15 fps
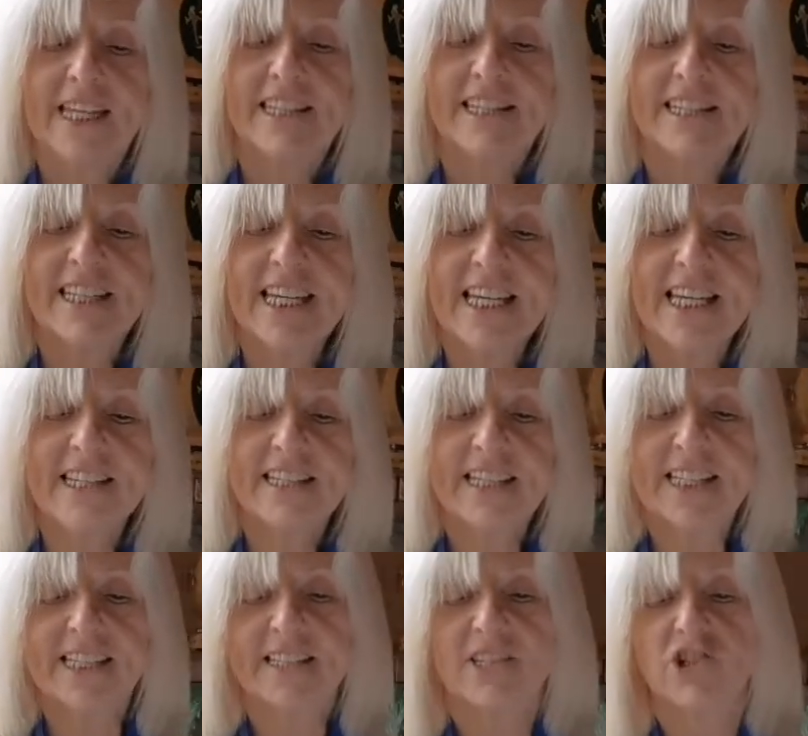he
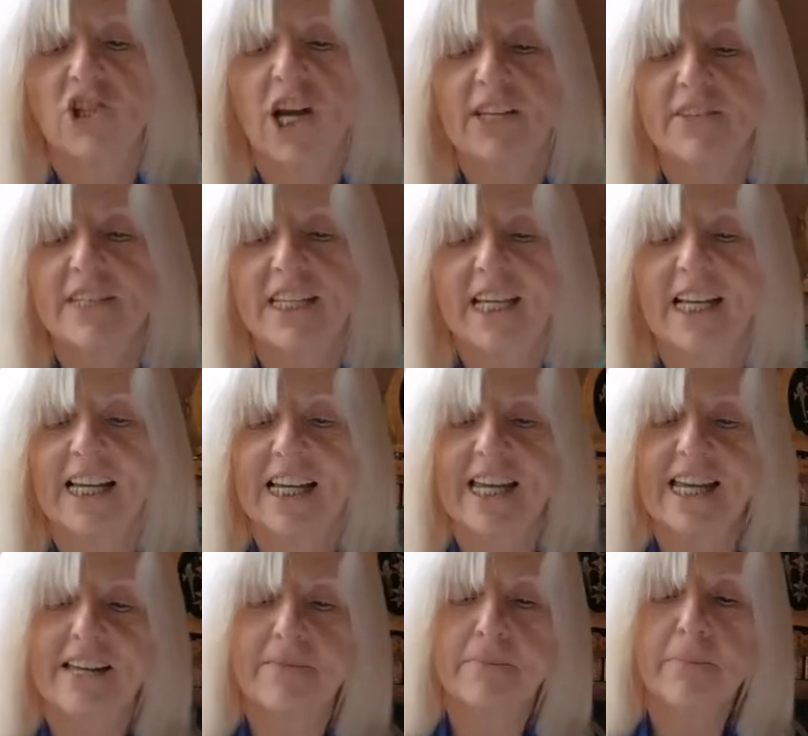seizes
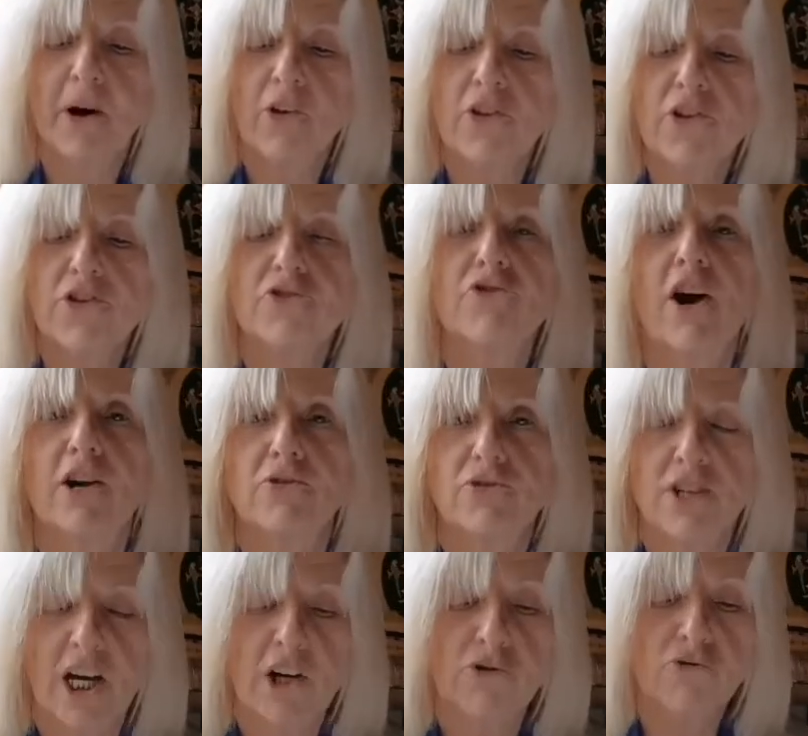Chanticleer by the
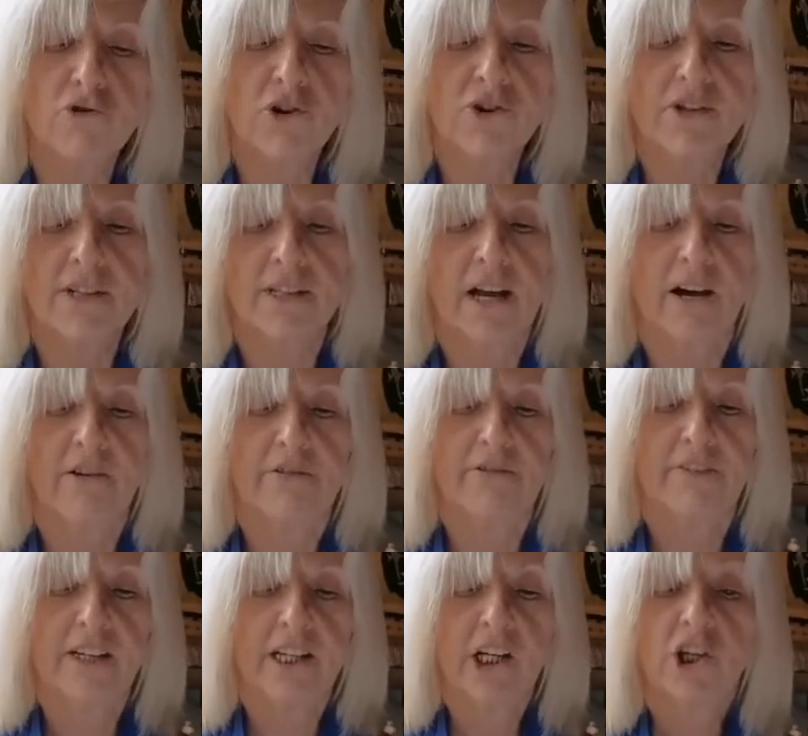throat and runs
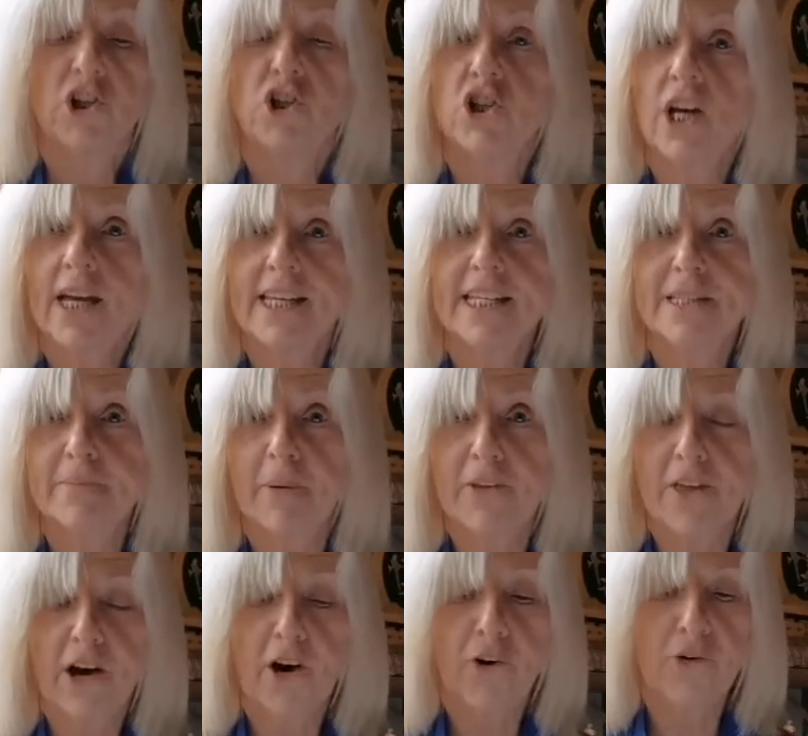off, chased
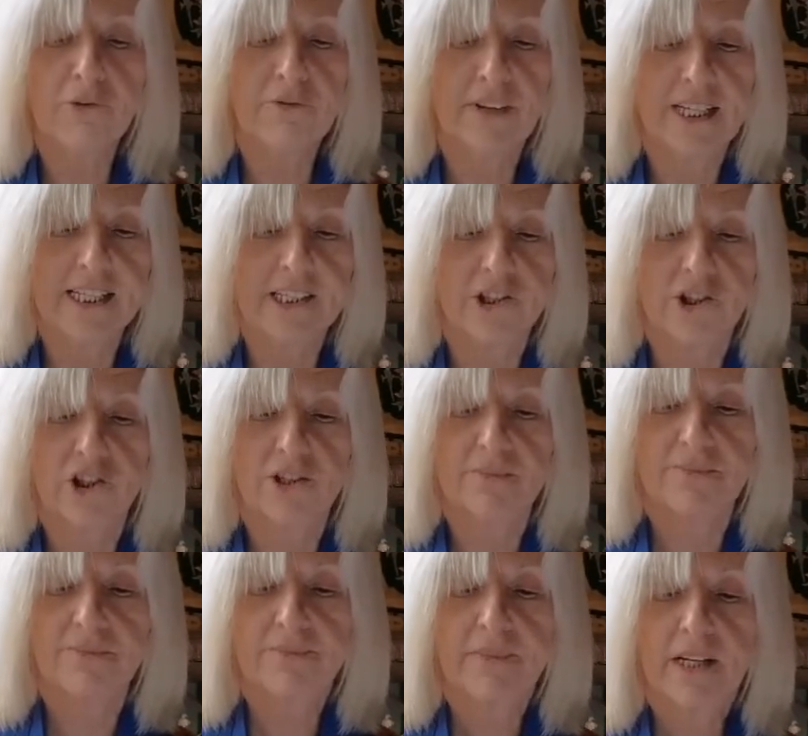by the whole
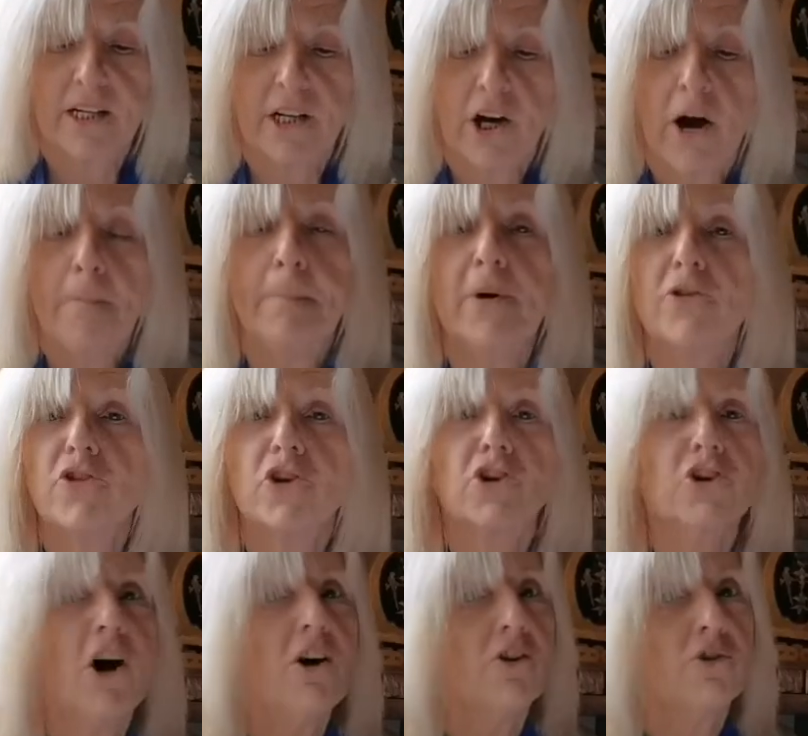village. But the
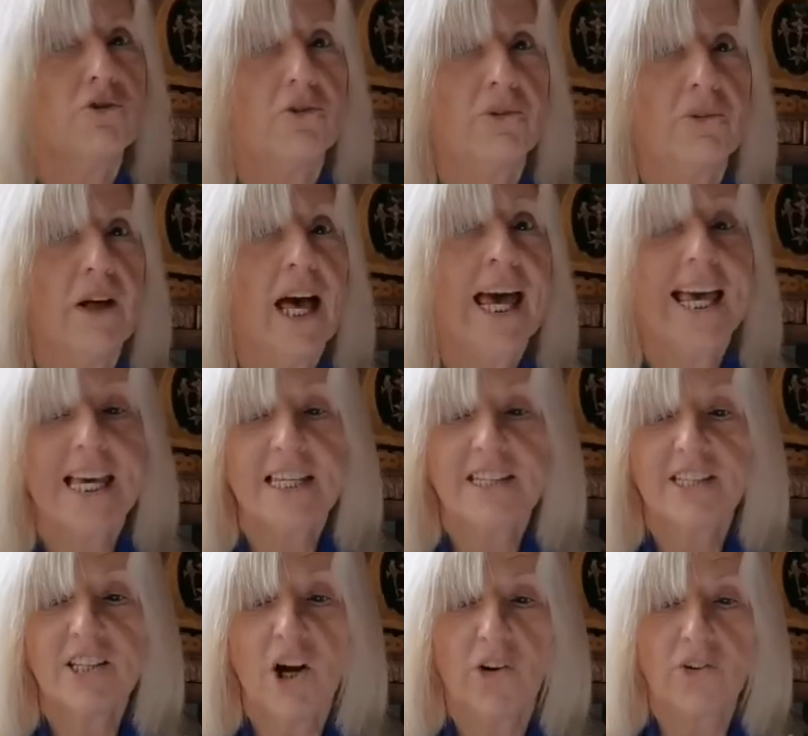cockerel
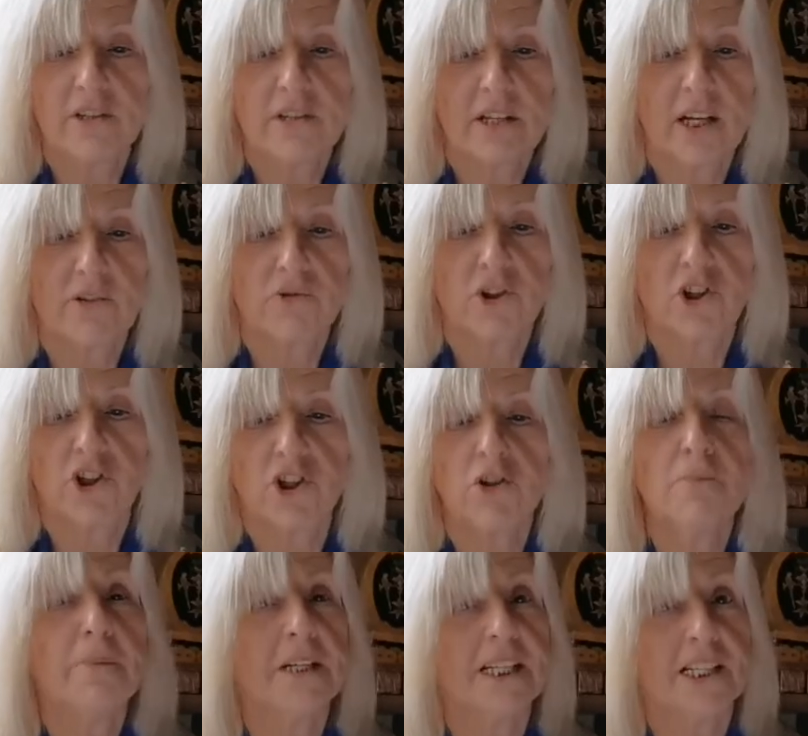is not so
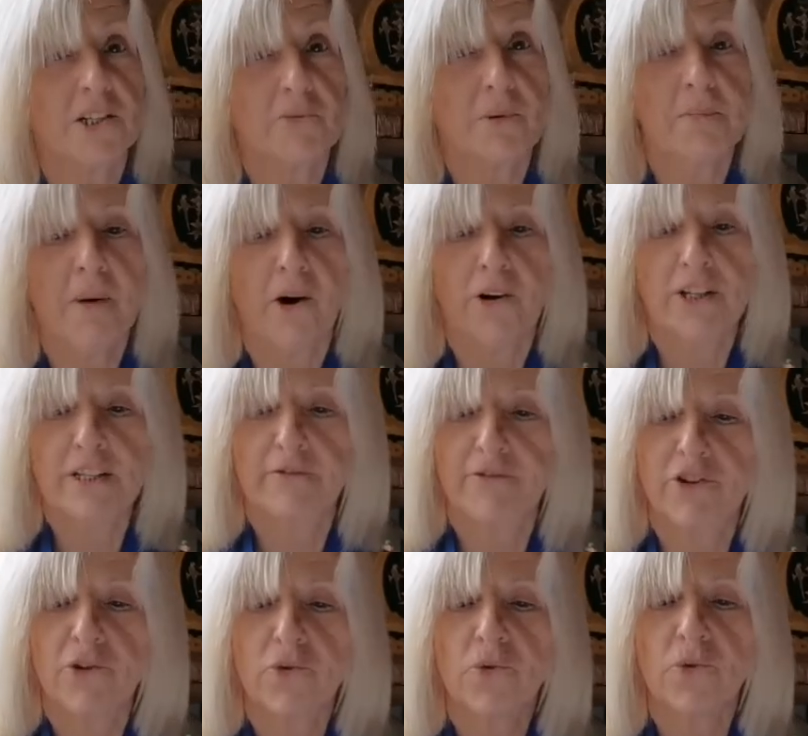stupid as we might have
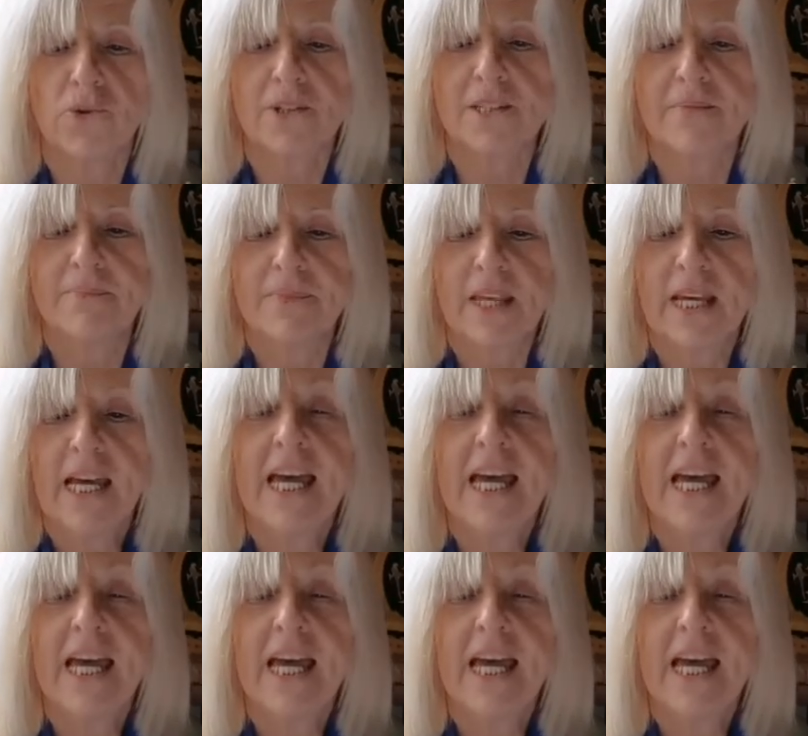thought.